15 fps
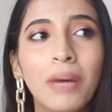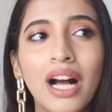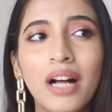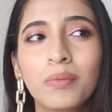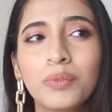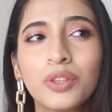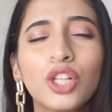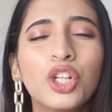
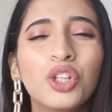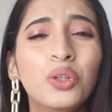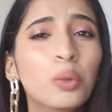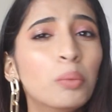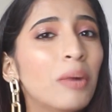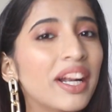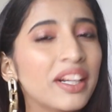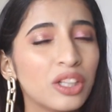balms,
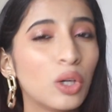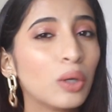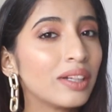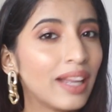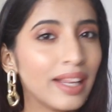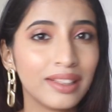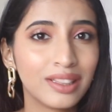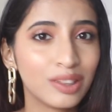you might not
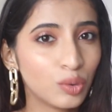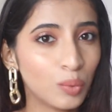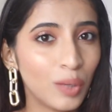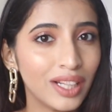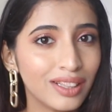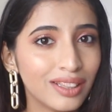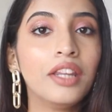like this one.